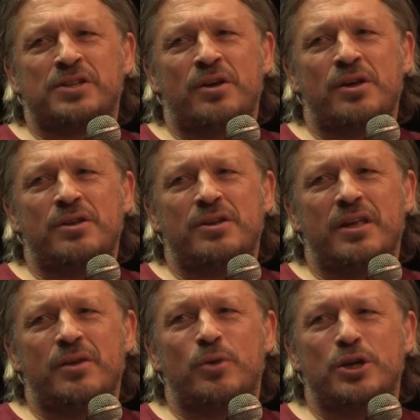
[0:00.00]
So you
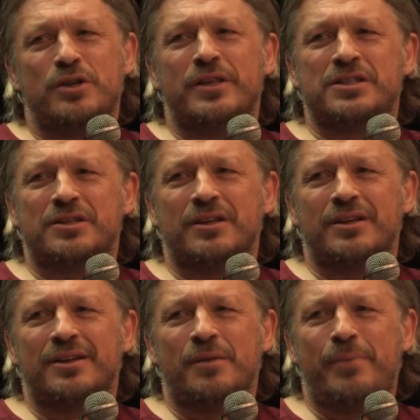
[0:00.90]
you were doing
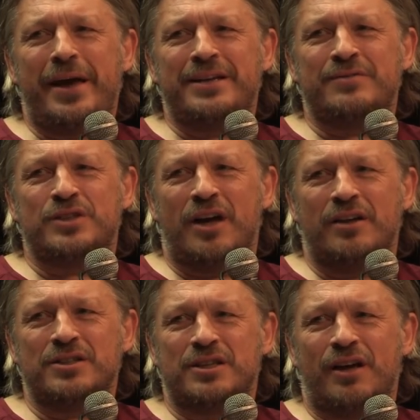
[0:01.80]
this competitive
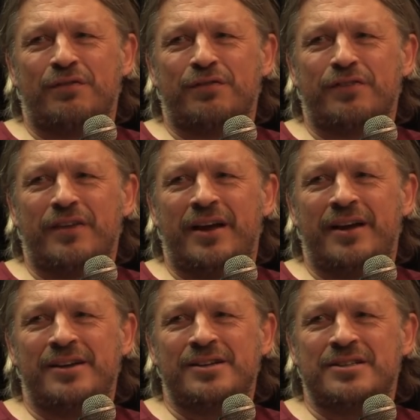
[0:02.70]
dance stuff
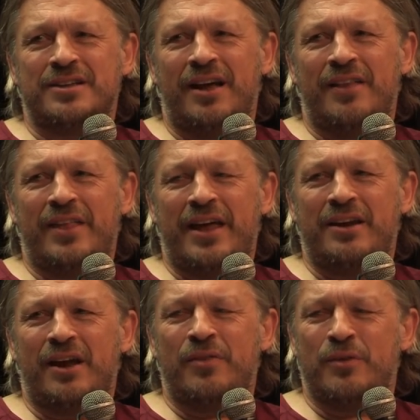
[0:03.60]
and and
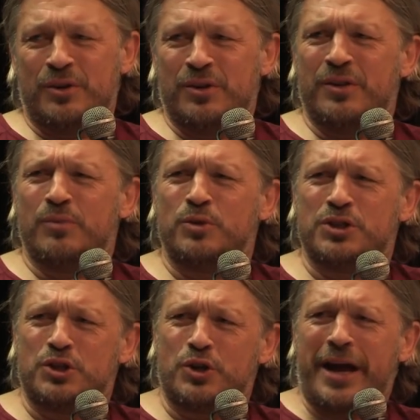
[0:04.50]
then and the,
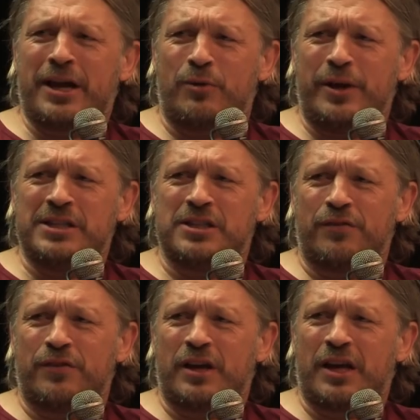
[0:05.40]
was the drag queen
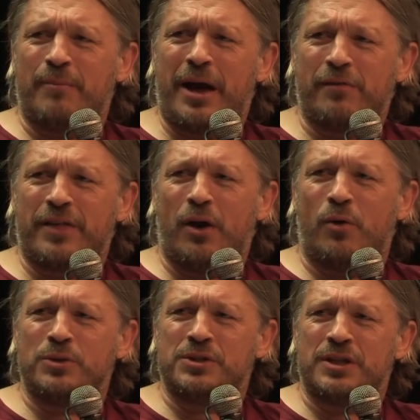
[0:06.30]
stuff come out of
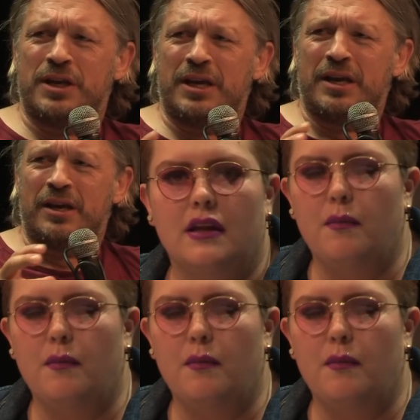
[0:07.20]
that, or was the uh,